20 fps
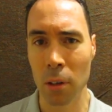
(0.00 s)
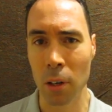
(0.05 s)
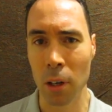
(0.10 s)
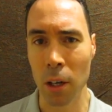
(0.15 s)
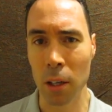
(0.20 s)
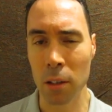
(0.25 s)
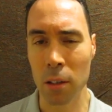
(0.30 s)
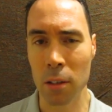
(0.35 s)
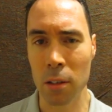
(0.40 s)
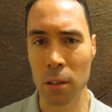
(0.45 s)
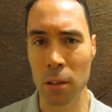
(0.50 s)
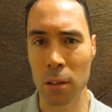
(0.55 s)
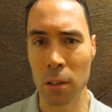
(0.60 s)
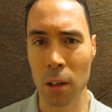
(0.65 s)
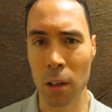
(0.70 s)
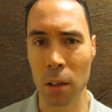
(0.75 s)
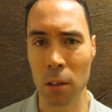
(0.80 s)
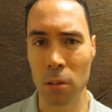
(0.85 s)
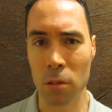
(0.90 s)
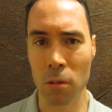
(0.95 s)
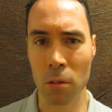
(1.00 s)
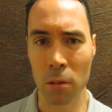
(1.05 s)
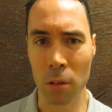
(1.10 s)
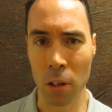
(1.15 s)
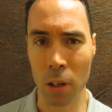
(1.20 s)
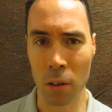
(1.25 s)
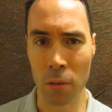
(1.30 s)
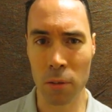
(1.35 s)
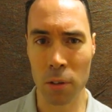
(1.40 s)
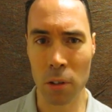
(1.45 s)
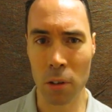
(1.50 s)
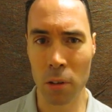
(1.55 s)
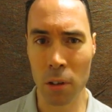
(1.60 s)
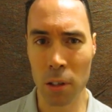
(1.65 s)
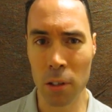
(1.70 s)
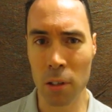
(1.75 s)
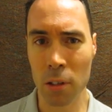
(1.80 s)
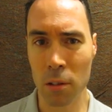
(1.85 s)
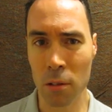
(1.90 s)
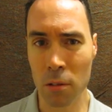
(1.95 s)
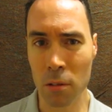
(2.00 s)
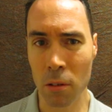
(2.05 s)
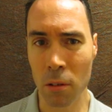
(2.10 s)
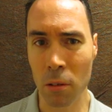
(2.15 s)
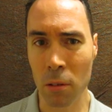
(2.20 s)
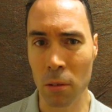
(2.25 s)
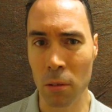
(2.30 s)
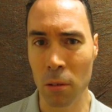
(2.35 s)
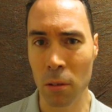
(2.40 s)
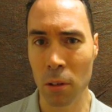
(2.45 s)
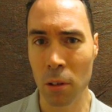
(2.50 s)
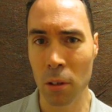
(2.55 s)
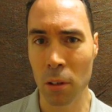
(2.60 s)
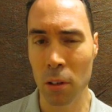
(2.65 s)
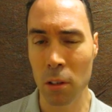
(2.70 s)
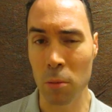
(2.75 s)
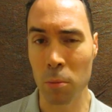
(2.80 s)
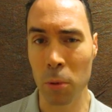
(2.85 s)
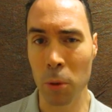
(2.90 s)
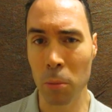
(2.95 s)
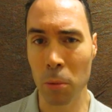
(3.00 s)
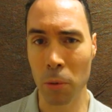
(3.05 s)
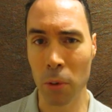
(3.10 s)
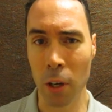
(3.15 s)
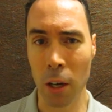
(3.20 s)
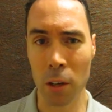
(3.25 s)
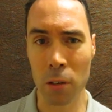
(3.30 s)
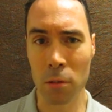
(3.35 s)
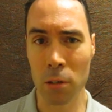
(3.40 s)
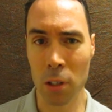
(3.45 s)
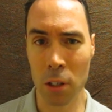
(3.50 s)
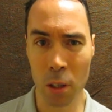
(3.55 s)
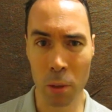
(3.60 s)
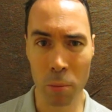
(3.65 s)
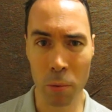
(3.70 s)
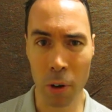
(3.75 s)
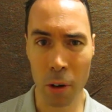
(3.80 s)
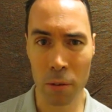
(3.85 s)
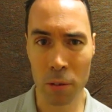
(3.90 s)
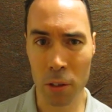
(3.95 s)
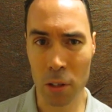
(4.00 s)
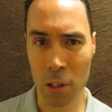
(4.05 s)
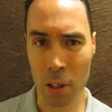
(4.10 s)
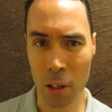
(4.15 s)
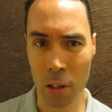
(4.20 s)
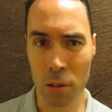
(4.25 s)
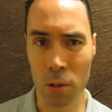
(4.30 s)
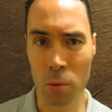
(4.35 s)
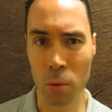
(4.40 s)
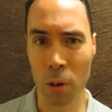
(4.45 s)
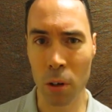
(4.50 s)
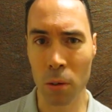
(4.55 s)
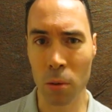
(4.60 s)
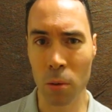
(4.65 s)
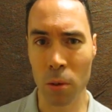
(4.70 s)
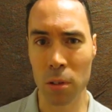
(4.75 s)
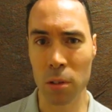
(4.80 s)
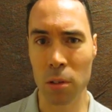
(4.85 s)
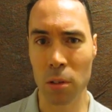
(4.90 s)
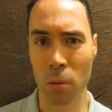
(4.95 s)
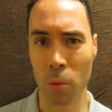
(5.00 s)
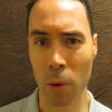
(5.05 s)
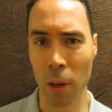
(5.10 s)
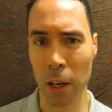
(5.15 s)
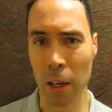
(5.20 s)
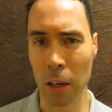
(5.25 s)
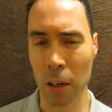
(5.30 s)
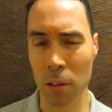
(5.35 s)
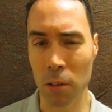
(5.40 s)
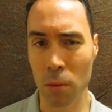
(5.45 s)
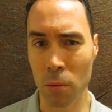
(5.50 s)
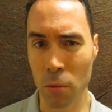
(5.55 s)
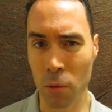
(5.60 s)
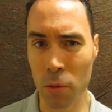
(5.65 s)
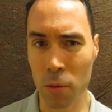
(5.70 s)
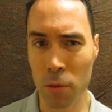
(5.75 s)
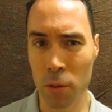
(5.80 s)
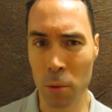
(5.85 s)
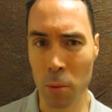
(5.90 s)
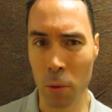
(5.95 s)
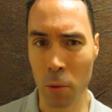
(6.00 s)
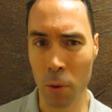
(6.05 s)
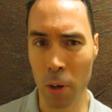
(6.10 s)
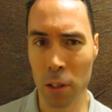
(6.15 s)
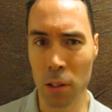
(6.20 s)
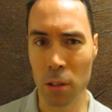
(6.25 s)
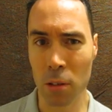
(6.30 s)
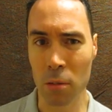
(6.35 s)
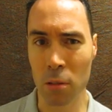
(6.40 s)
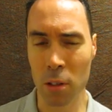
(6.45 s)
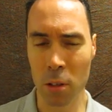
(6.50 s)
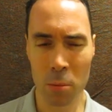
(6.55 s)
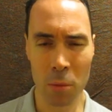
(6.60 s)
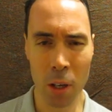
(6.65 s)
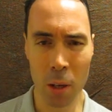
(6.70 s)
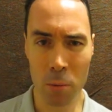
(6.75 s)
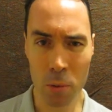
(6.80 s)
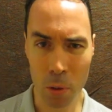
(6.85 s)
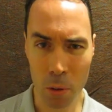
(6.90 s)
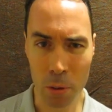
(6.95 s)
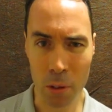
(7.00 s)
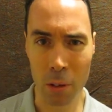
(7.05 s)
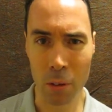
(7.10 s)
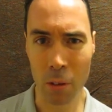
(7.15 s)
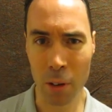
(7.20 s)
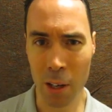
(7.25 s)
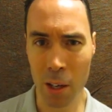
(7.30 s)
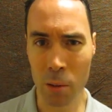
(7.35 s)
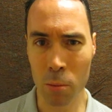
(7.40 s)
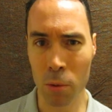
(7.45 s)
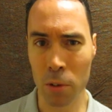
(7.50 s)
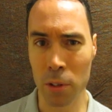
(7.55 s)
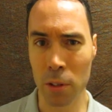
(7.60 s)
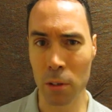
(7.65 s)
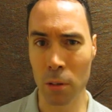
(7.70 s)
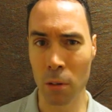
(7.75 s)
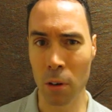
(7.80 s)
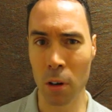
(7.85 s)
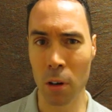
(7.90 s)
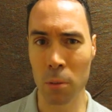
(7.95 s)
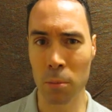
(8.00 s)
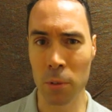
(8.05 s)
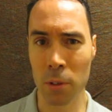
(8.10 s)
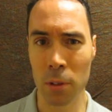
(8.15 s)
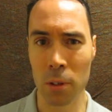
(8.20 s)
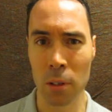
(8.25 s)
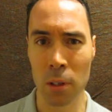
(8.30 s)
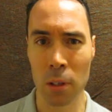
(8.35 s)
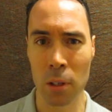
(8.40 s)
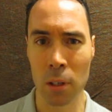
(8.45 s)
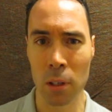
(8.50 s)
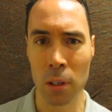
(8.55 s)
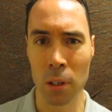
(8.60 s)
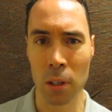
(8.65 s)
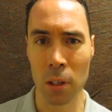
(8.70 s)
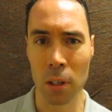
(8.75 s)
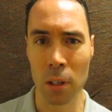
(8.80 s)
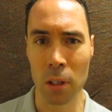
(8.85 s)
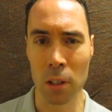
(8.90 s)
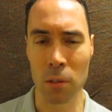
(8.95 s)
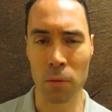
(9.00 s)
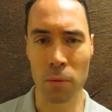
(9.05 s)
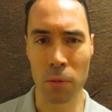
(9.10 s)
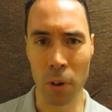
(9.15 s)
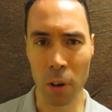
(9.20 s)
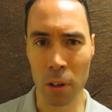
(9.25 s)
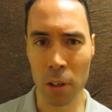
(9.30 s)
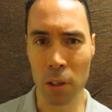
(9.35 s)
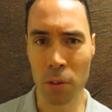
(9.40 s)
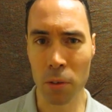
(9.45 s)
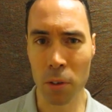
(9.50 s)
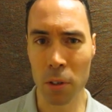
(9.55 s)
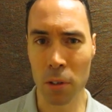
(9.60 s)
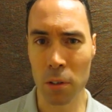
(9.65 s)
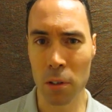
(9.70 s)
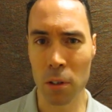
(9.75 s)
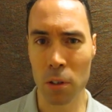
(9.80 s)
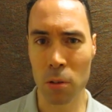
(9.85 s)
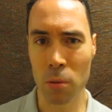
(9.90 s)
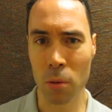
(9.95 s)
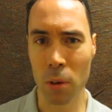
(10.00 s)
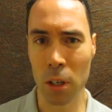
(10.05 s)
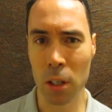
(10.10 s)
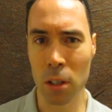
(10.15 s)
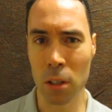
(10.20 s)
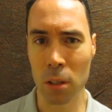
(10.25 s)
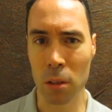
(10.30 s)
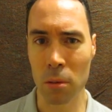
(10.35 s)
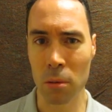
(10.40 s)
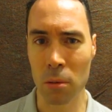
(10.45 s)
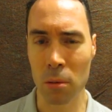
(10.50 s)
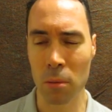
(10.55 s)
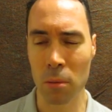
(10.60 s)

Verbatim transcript: And this is uh, certainly of serious concern to people in Ayutthaya province and elsewhere who are still waiting on their roofs to be rescued, sometimes holding their animals in their arms. It's a very difficult situation.